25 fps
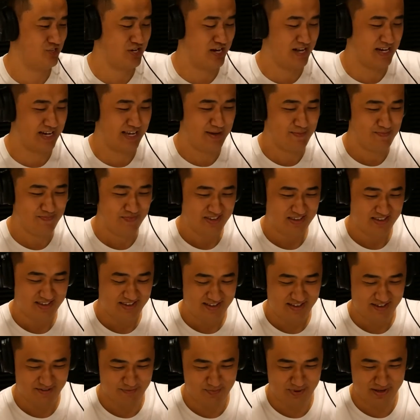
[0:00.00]
Charlie.
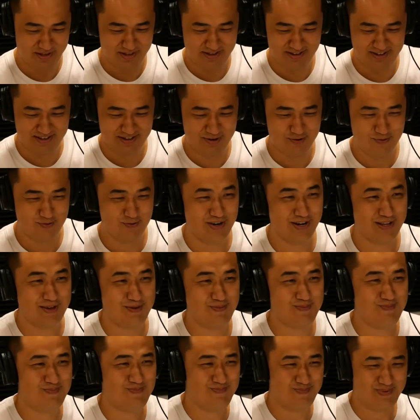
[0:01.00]
I've been a
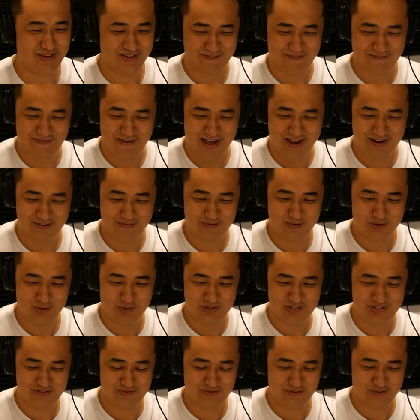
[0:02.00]
really big fan of
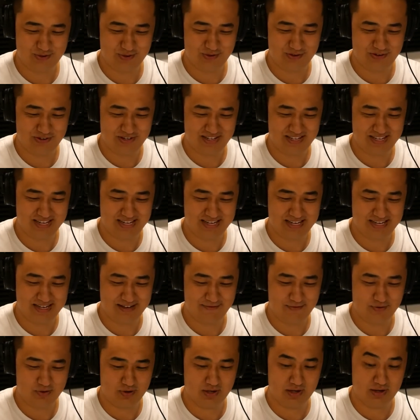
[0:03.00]
yours for
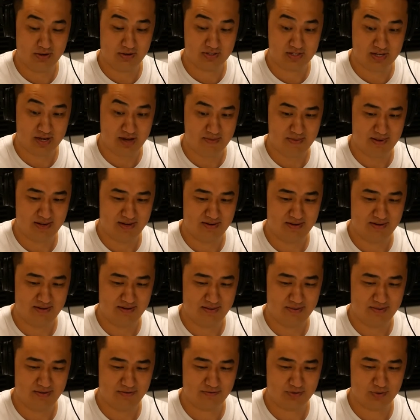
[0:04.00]
uh, for a long time,
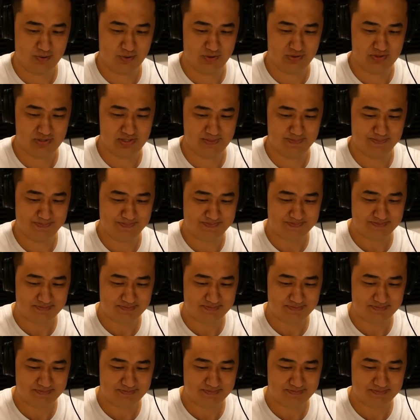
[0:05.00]
and of course,